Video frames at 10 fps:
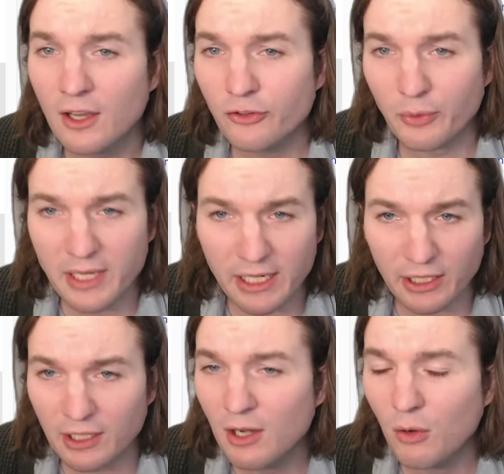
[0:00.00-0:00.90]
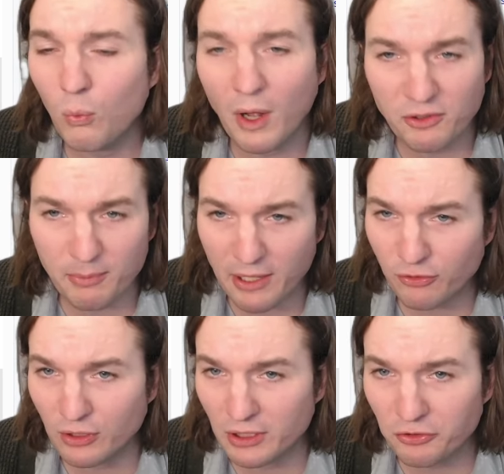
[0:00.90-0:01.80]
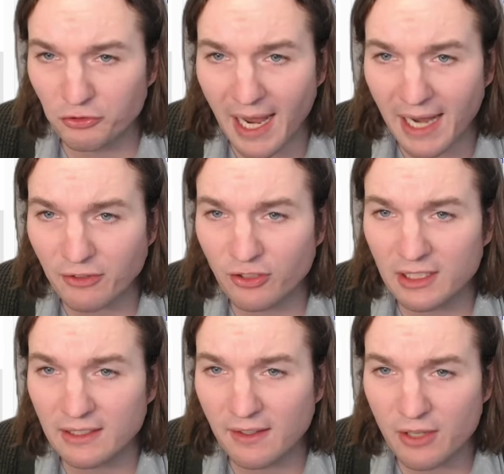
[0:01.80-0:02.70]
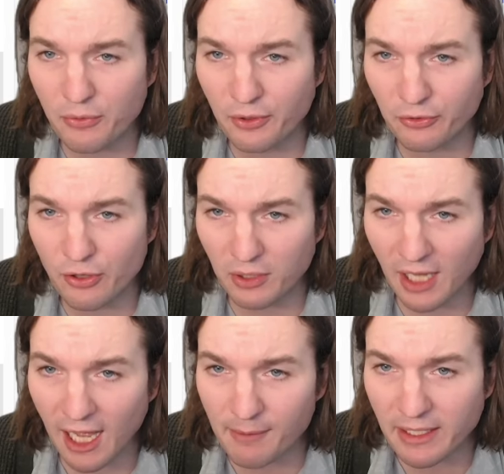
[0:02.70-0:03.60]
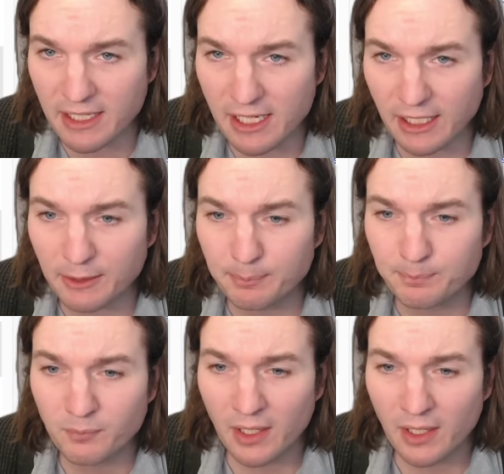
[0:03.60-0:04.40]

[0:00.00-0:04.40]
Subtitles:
So here, one-dimensional extraction. Note there's no comma in here.